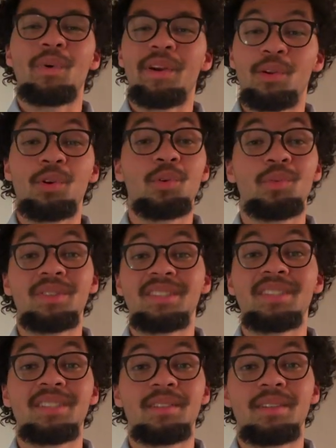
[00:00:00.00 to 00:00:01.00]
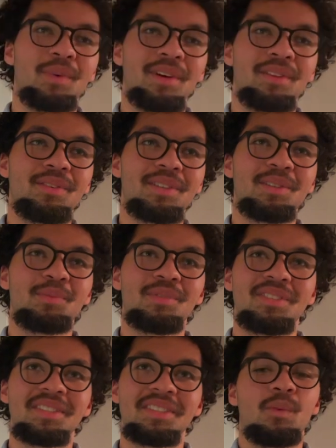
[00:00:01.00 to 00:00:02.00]
Whether it was in a, whether it
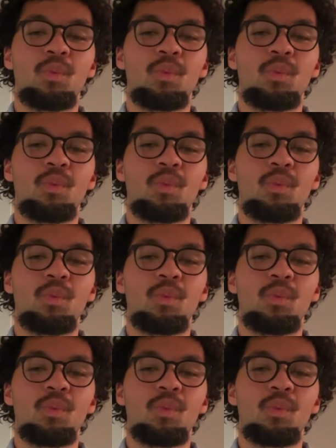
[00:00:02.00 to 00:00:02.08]
was in,